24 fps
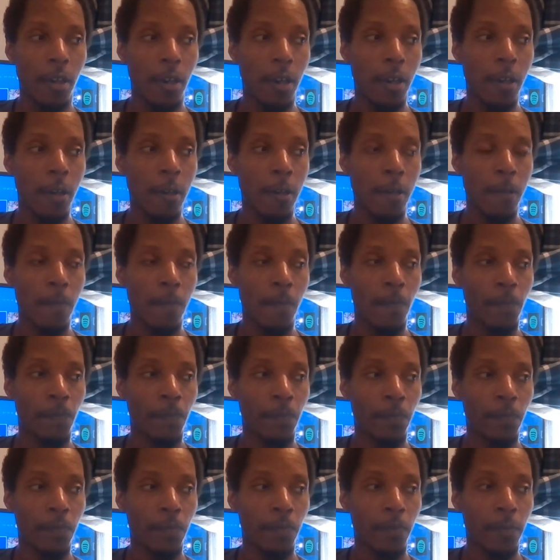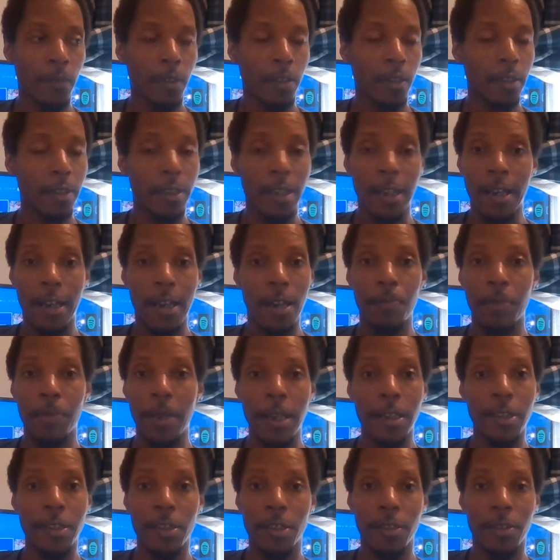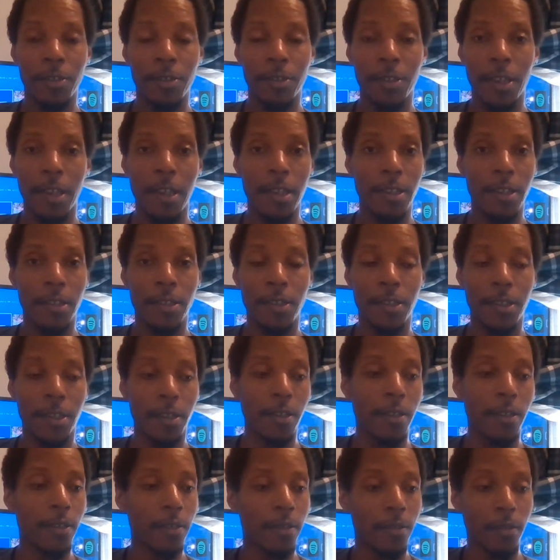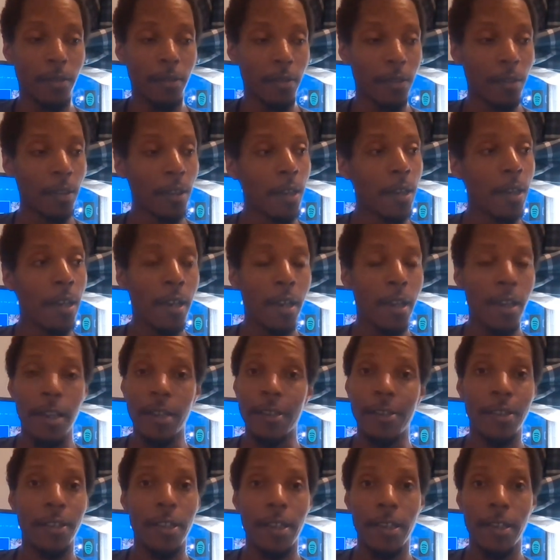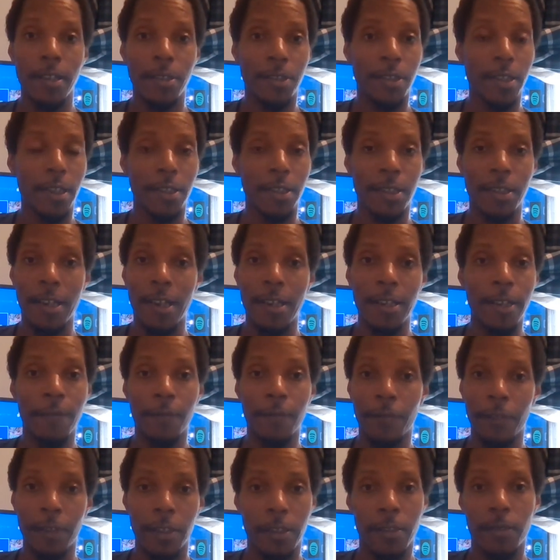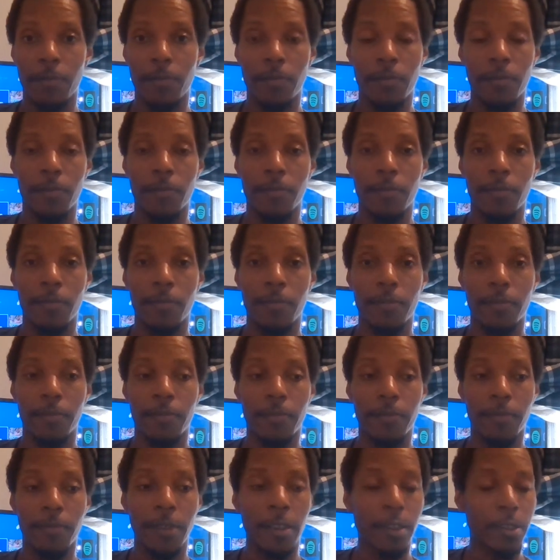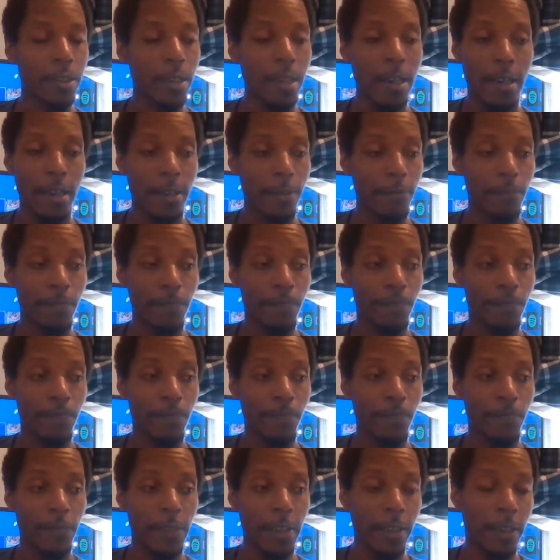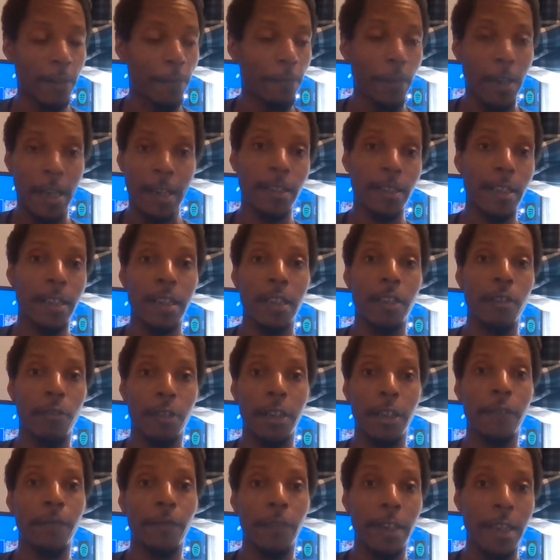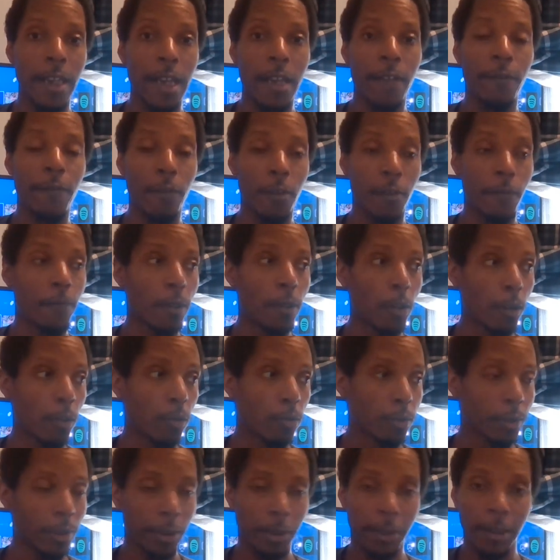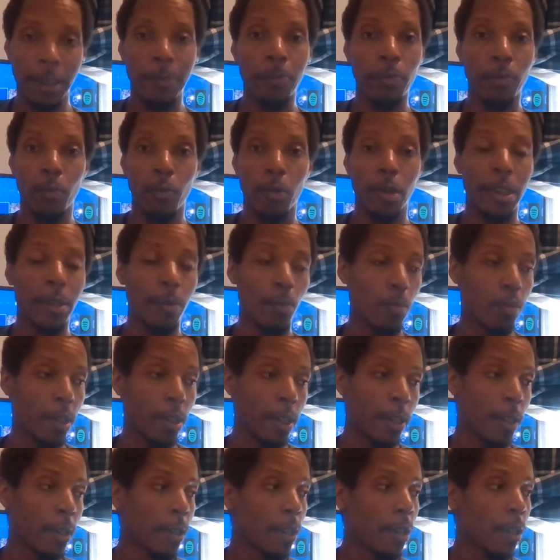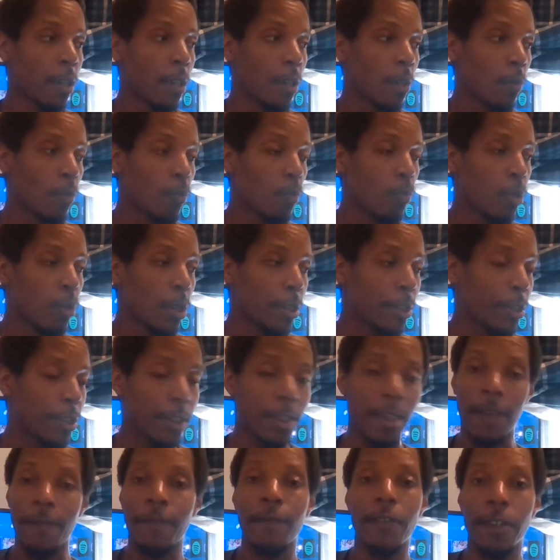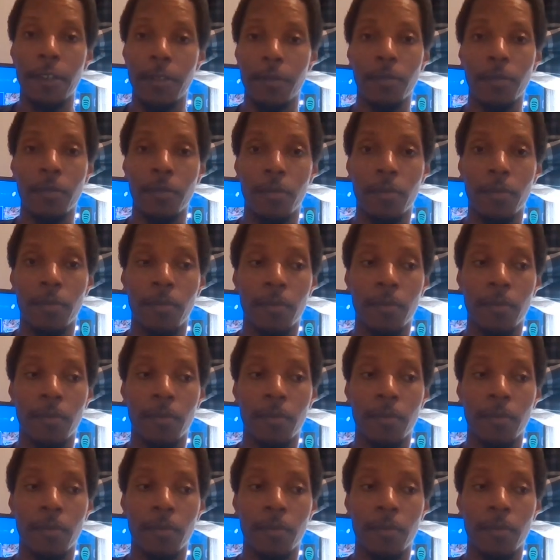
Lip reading: Our patience is not infinite. It's not. And the fact that he already forgave her for the whole sleeping with Stefan,